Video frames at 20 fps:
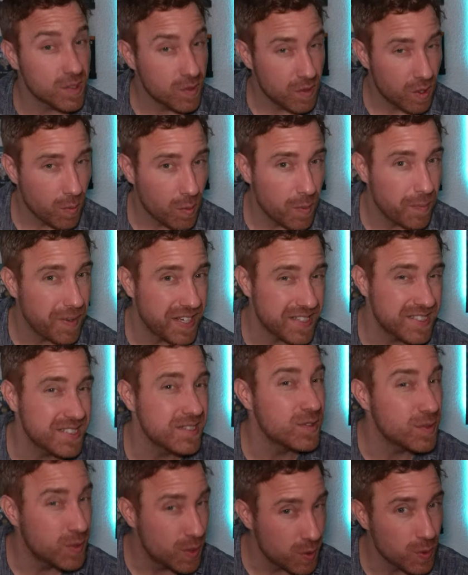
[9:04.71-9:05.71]
Global Passes
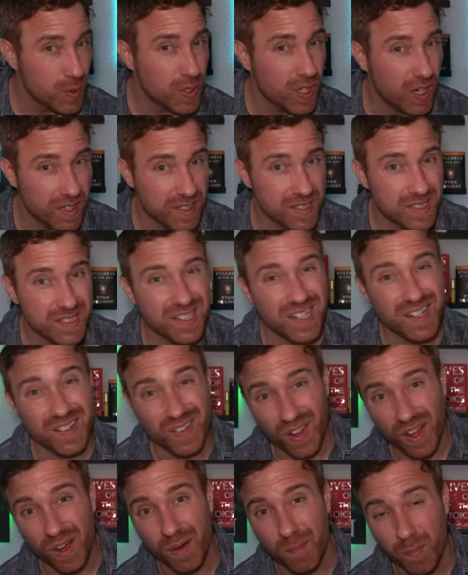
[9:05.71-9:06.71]
do cost a
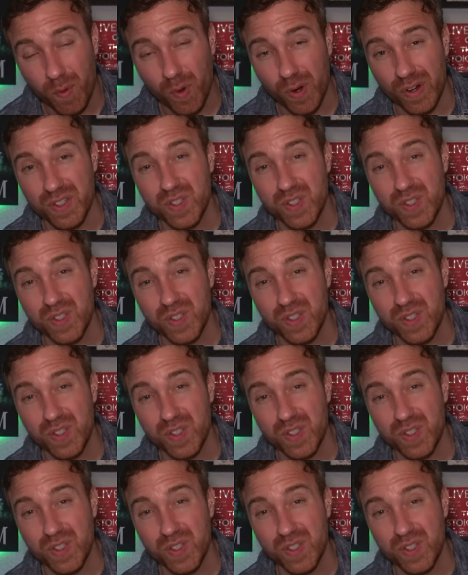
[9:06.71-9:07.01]
lot more.